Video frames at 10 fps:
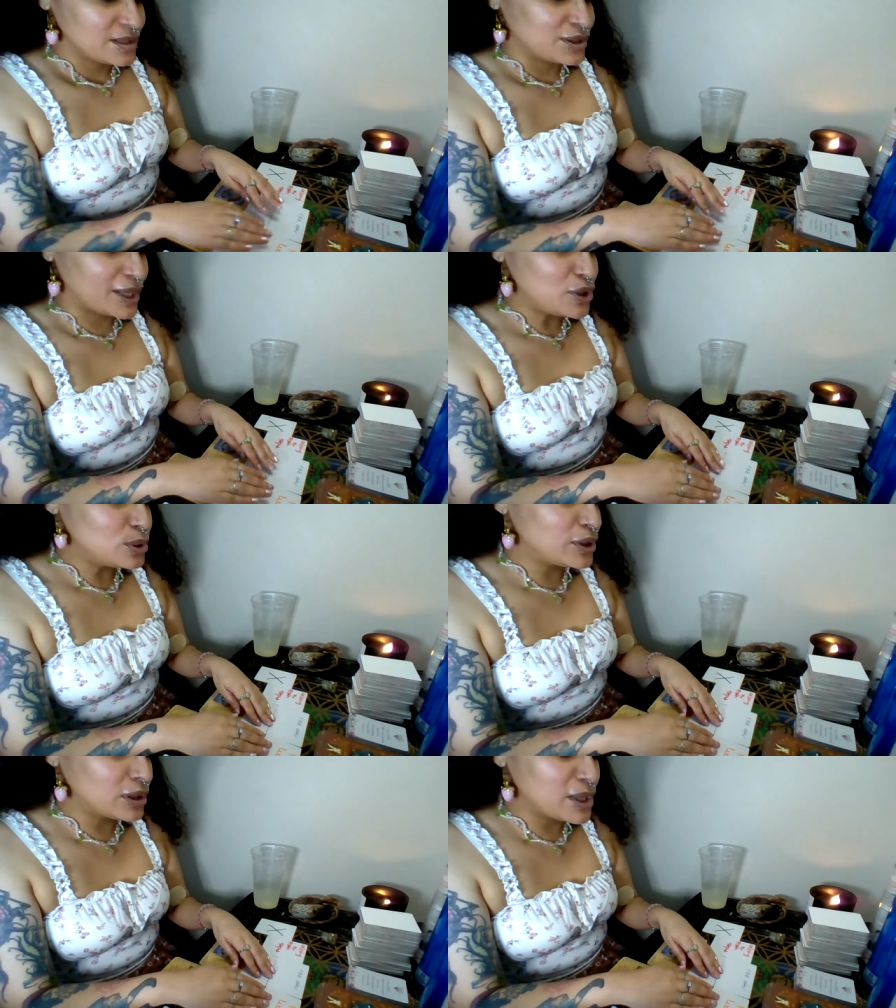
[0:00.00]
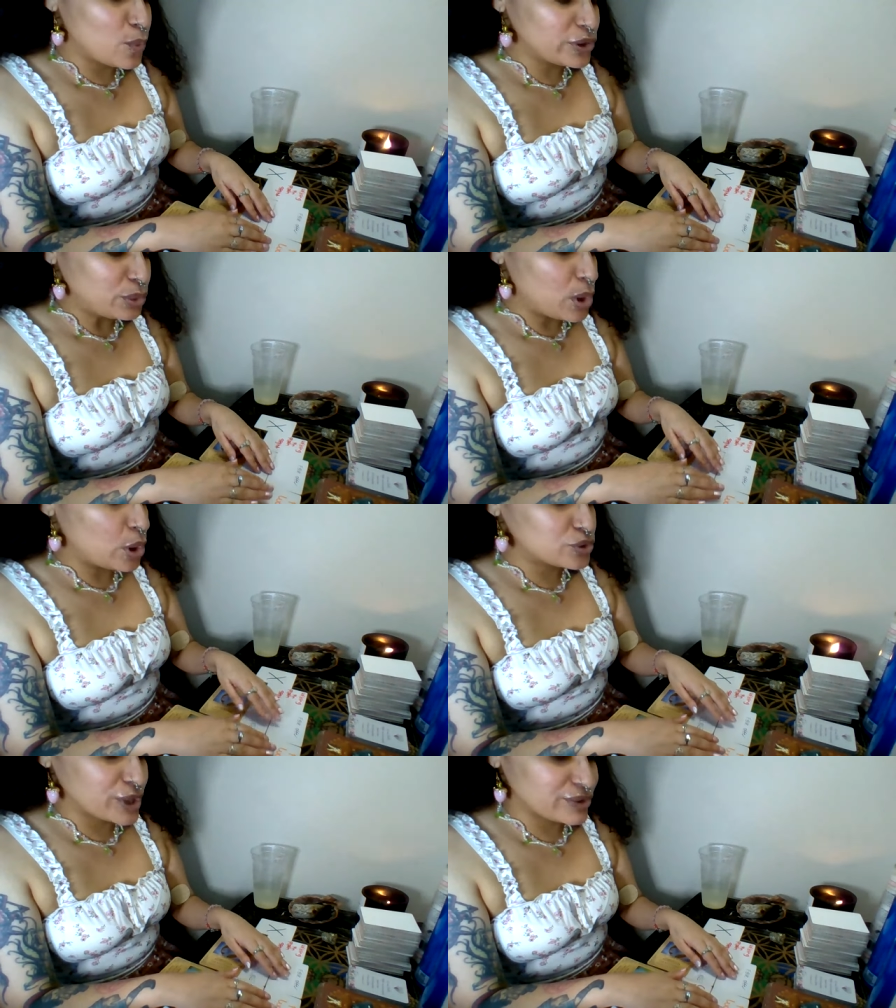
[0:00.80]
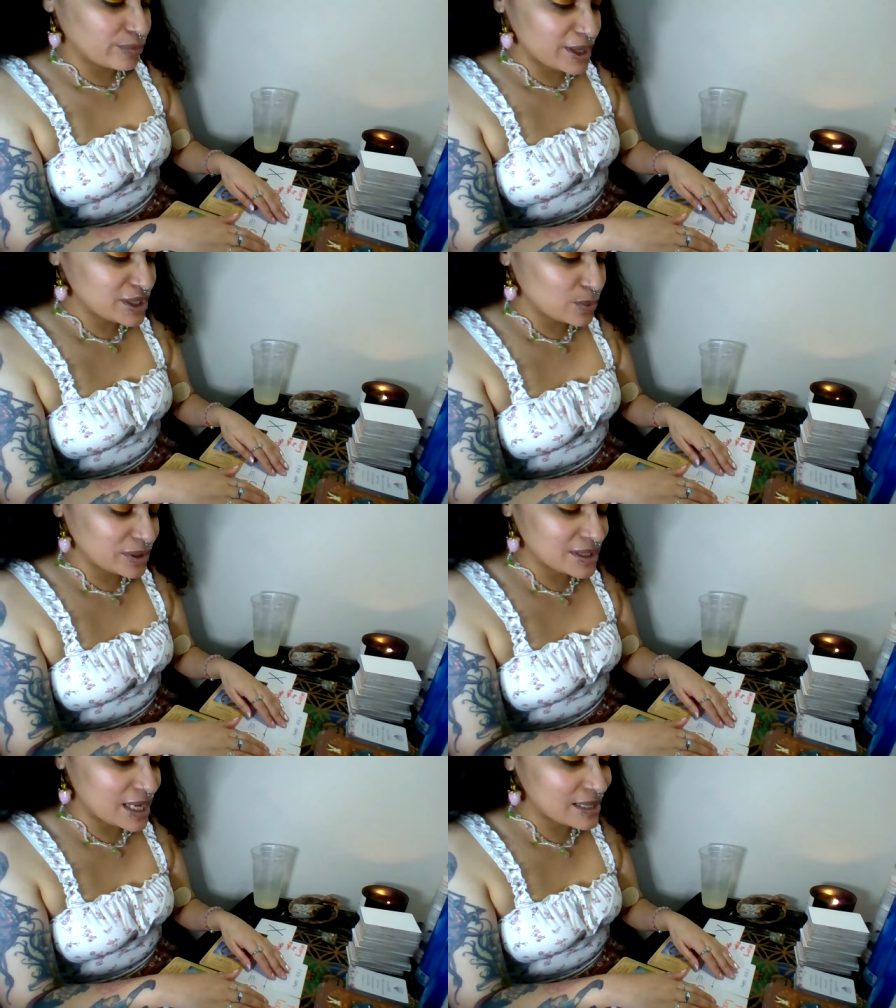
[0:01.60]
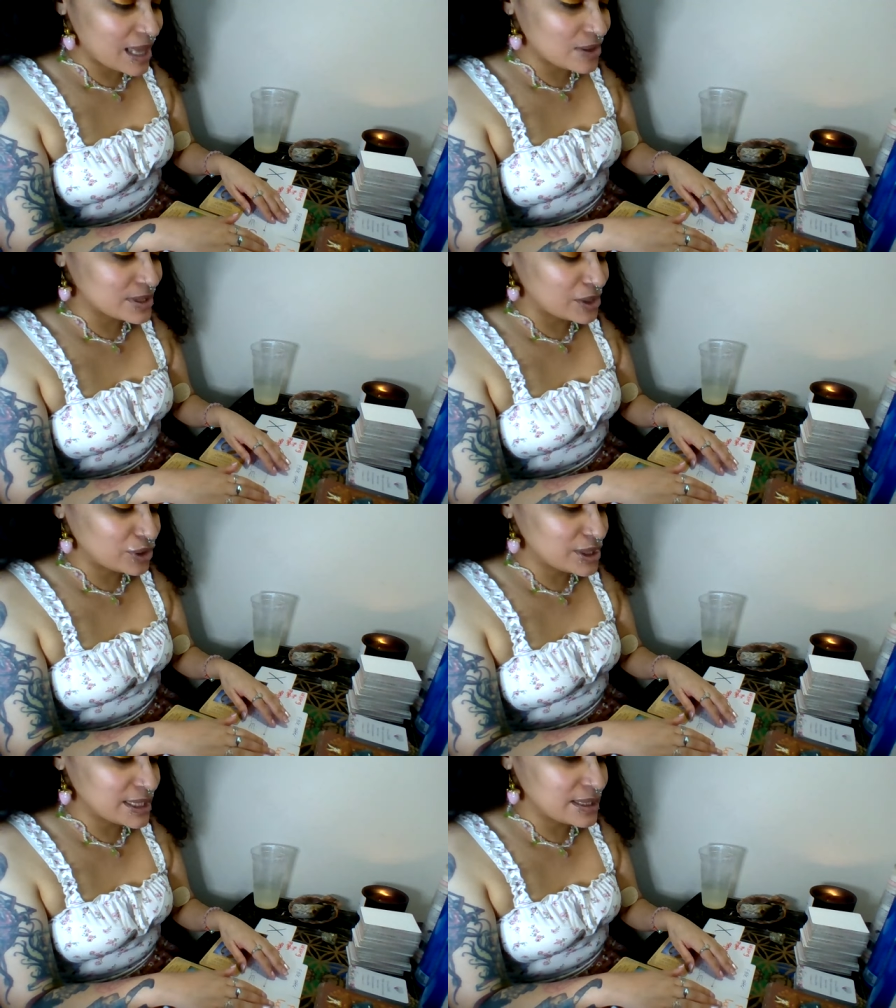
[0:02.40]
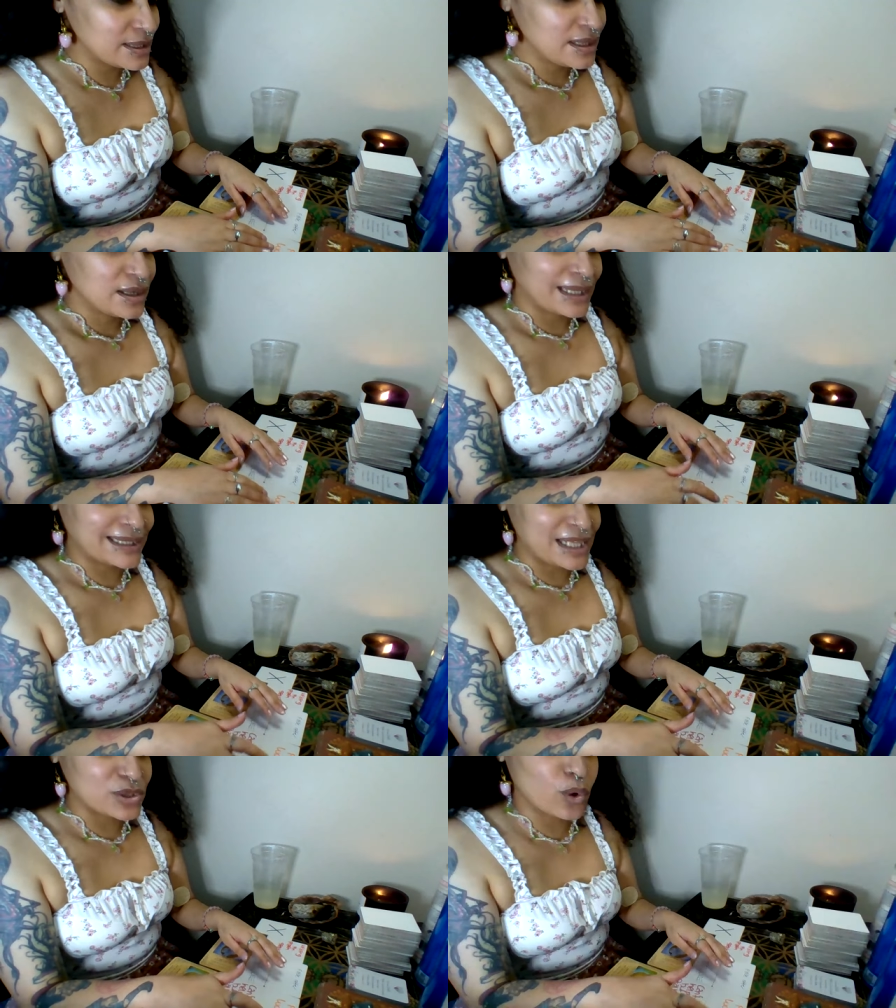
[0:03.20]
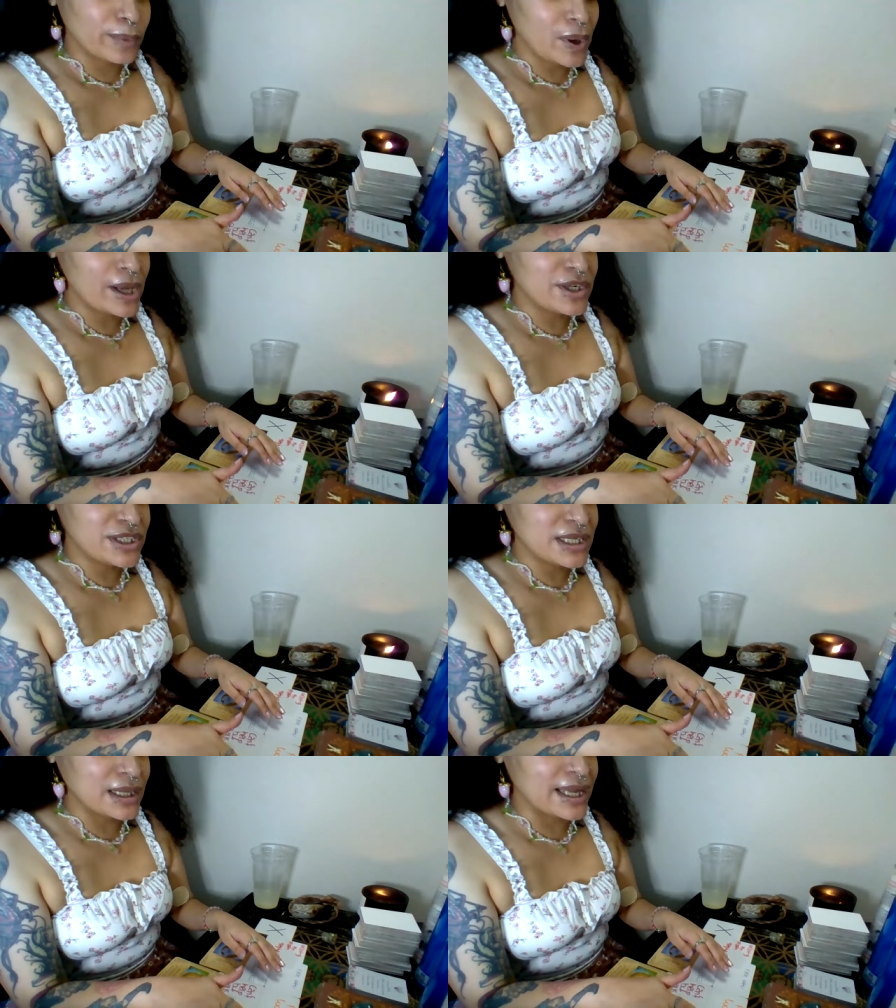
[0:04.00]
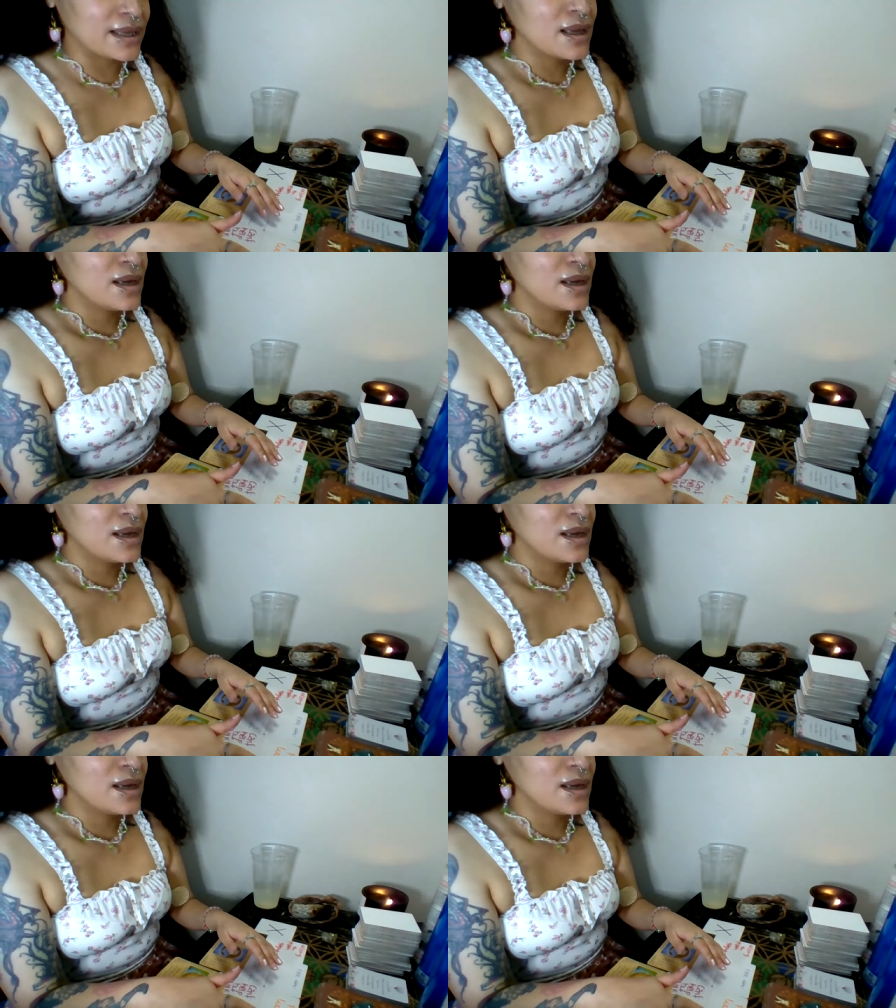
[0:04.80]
Like you literally went through a whole transformation with this eighth house energy, like that Scorpio energy, like